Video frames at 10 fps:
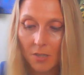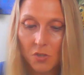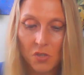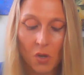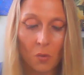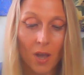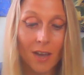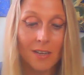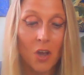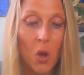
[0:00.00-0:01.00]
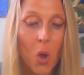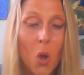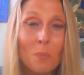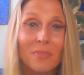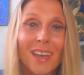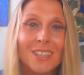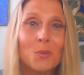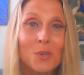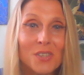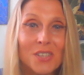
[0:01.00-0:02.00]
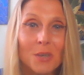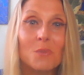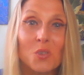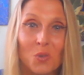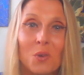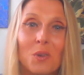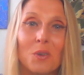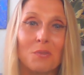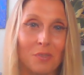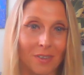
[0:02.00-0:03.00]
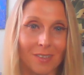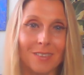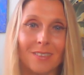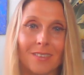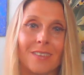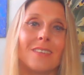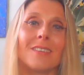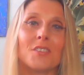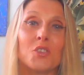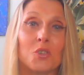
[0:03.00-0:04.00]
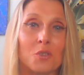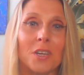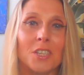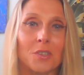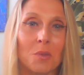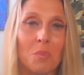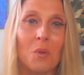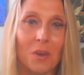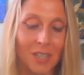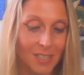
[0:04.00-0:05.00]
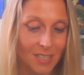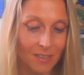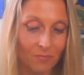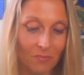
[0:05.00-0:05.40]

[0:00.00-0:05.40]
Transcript: So I hope that was some sort of straight to the point.